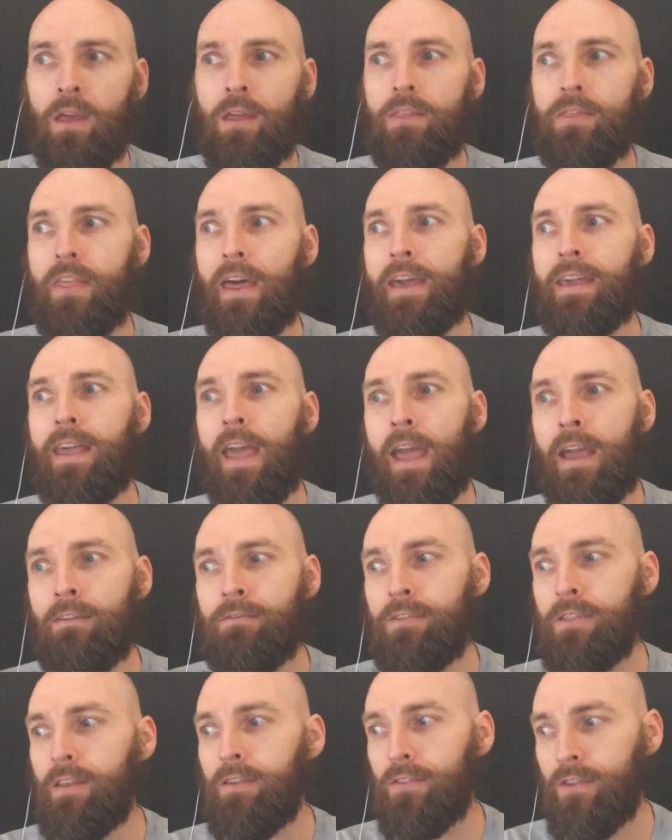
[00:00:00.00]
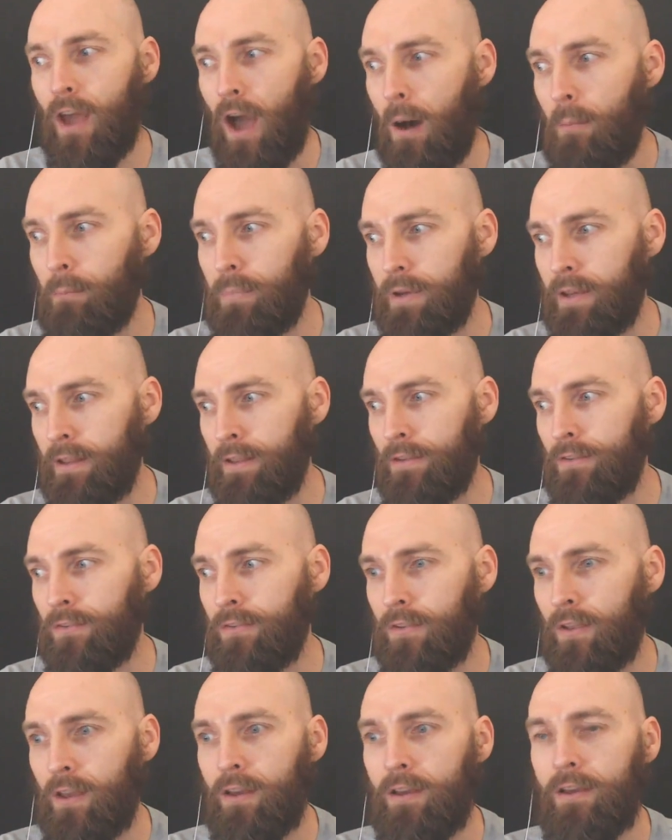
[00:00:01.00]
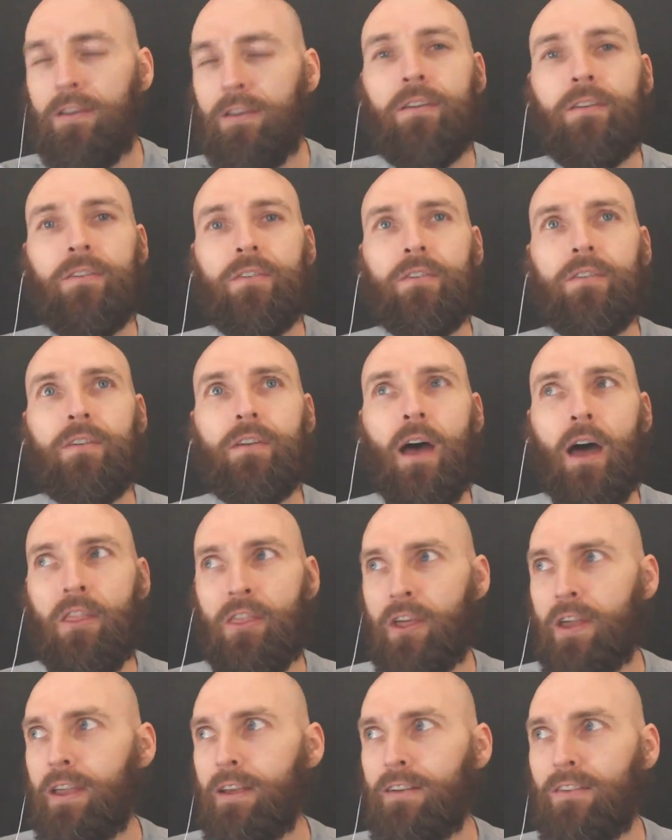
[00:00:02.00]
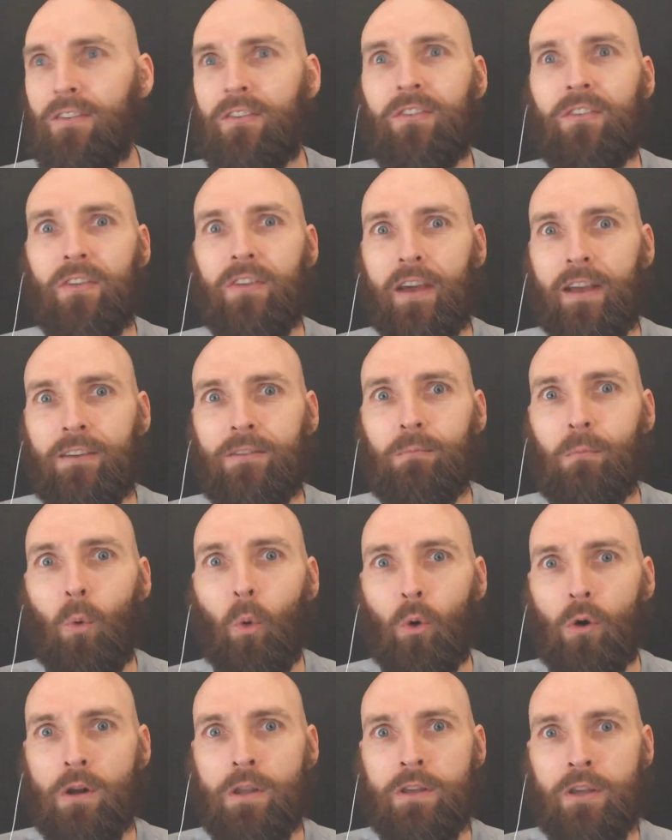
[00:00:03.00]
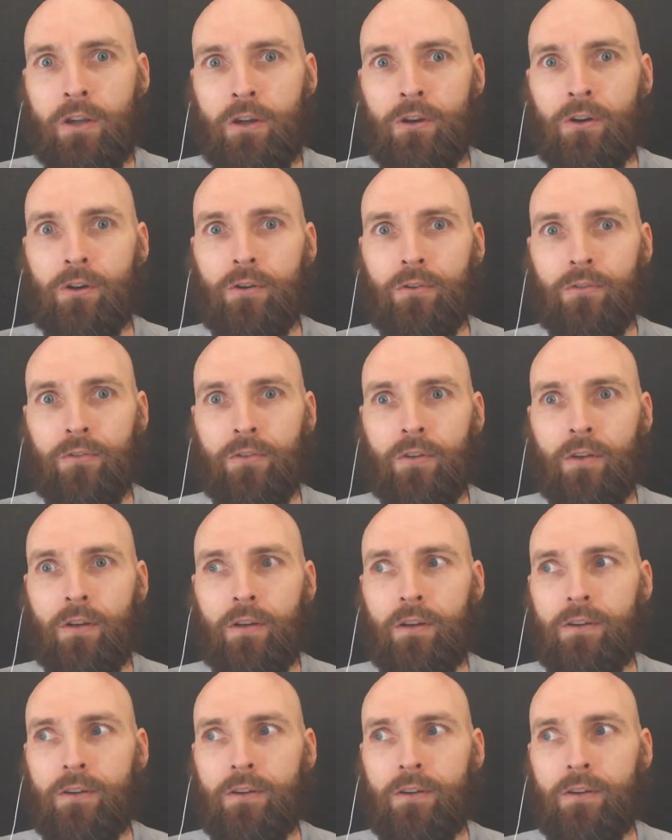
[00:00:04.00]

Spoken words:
They gave these companies, I think it's 6 more years